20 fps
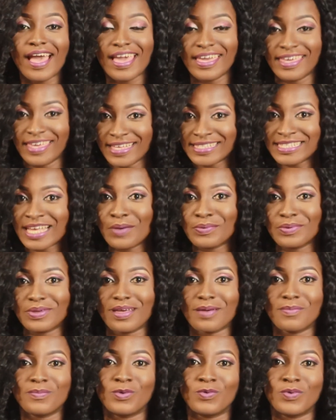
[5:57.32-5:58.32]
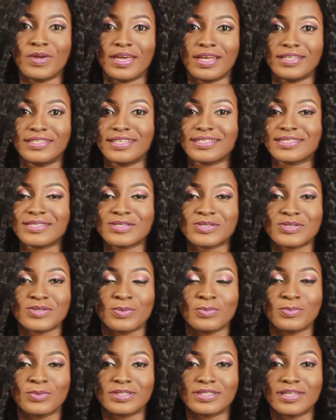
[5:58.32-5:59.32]
I get how it can be when you're dating
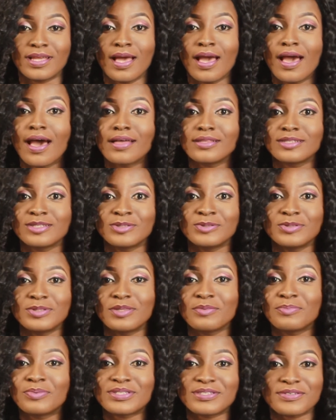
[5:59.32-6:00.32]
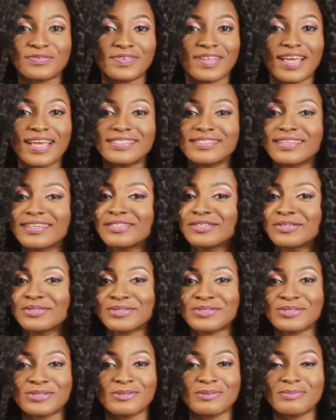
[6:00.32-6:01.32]
someone. The butterflies are in your
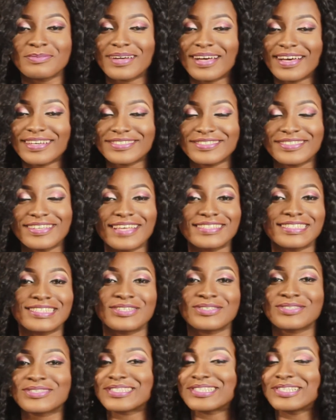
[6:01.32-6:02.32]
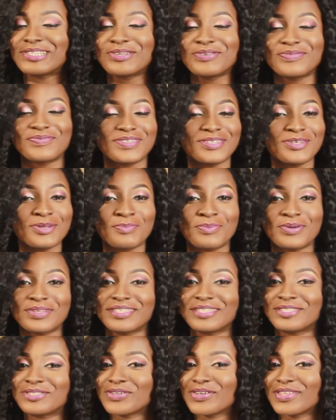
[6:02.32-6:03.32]
stomach, you guys are just loving up on
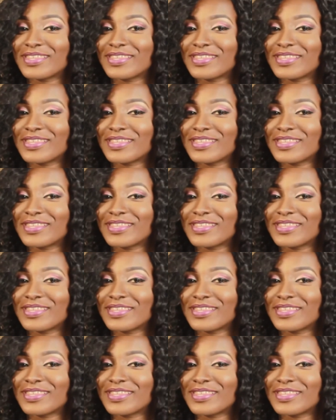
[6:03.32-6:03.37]
each